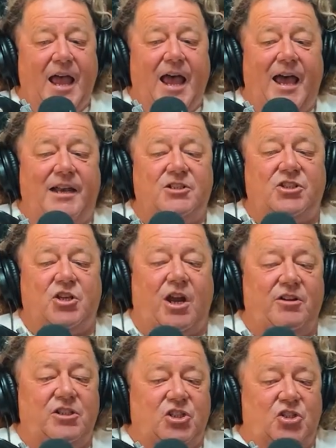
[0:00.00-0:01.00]
and has
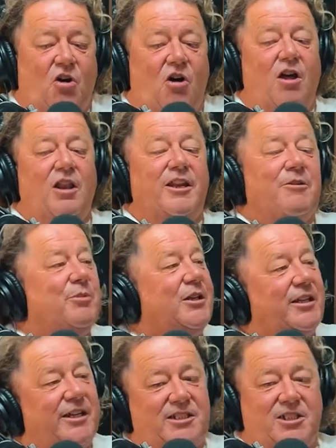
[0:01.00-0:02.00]
shown his style and
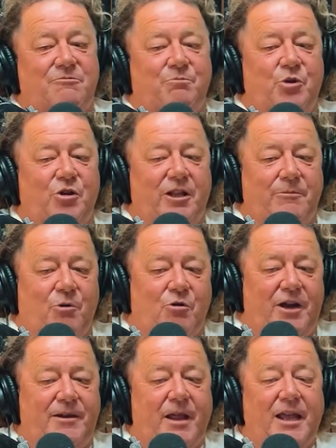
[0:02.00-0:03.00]
abilities at Burleigh
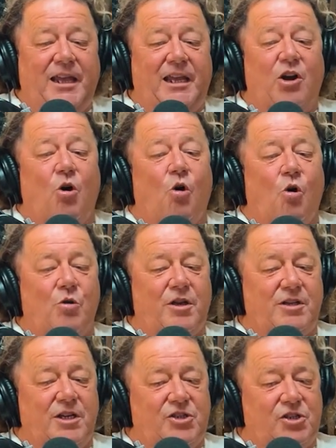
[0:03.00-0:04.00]
Point in all
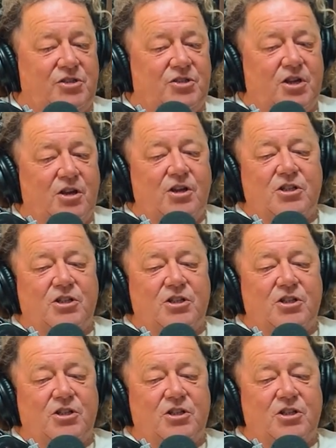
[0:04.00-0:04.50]
conditions.